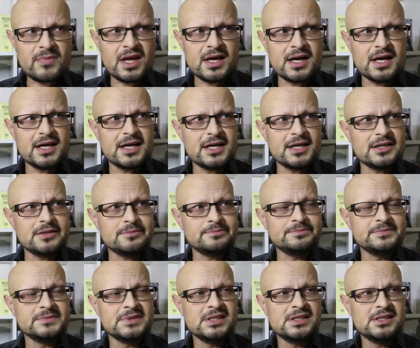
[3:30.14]

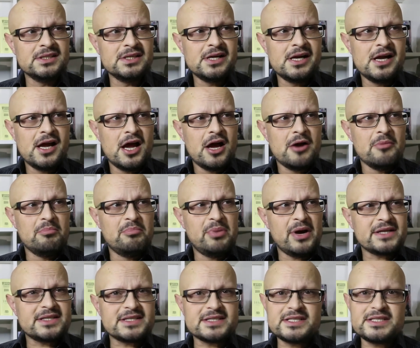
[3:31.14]

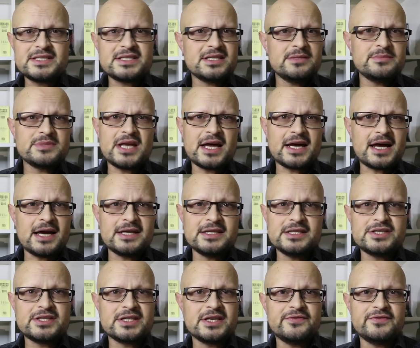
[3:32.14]
But it just seems like I
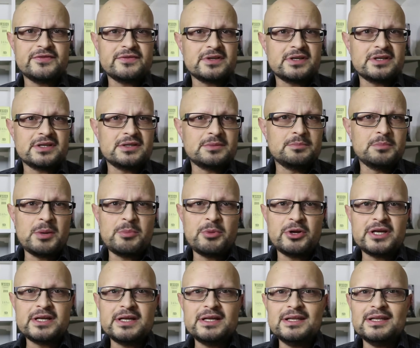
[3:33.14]
need to give my
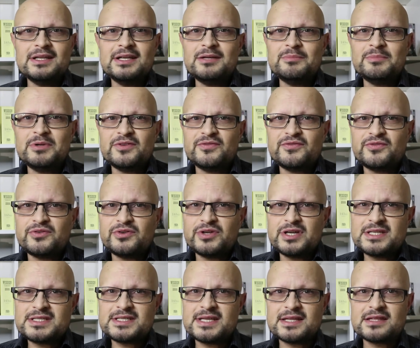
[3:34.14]
body a little bit of
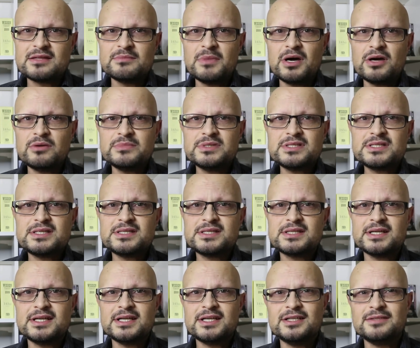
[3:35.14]
rest at the moment.
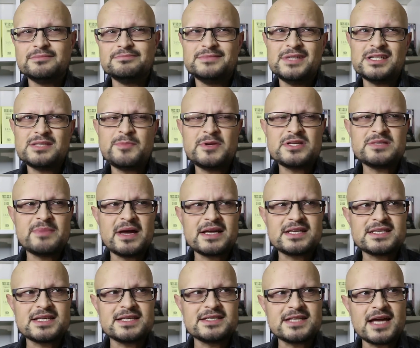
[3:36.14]
I suppose it
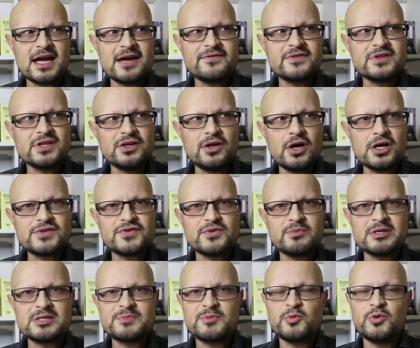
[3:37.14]
makes sense. I've in the last few
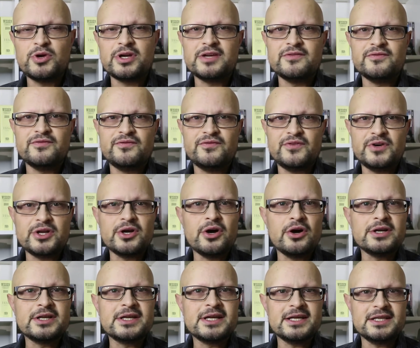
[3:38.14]
months been working very
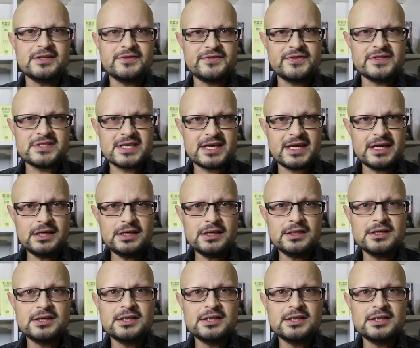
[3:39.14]
hard at getting fit again.